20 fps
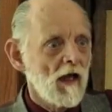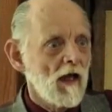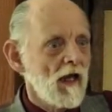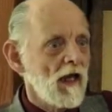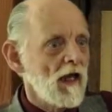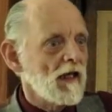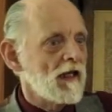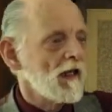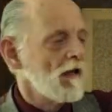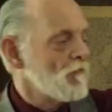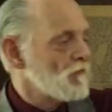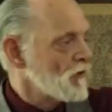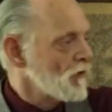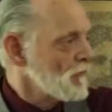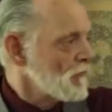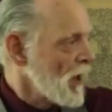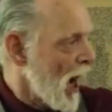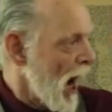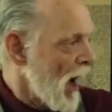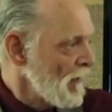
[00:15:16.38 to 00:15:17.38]
it gives you
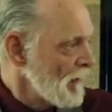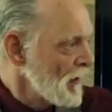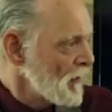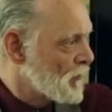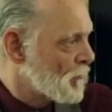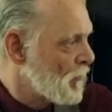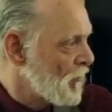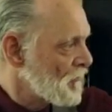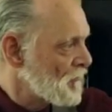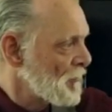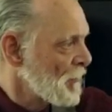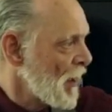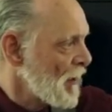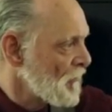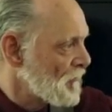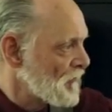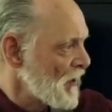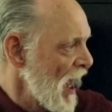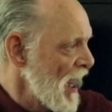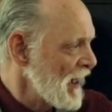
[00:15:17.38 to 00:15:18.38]
knowledge wisdom and
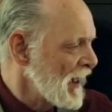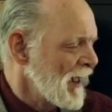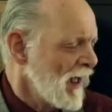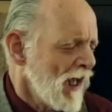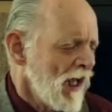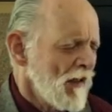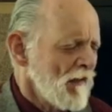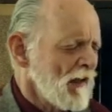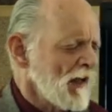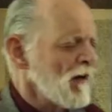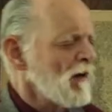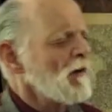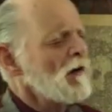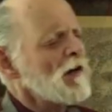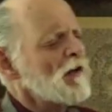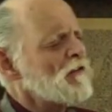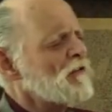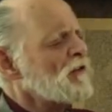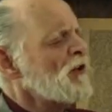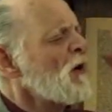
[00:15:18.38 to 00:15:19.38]
understanding they go
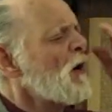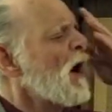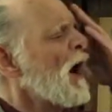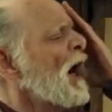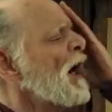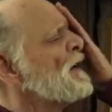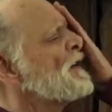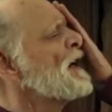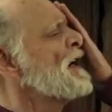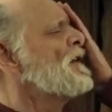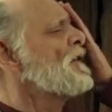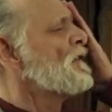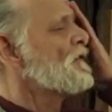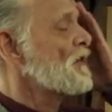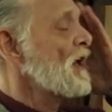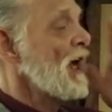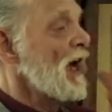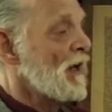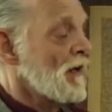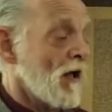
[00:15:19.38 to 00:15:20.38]
oh it's so hard to
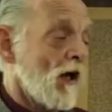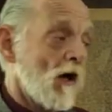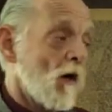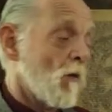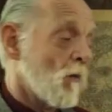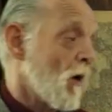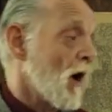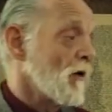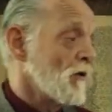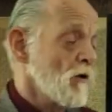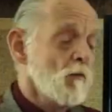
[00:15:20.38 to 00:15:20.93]
understand well,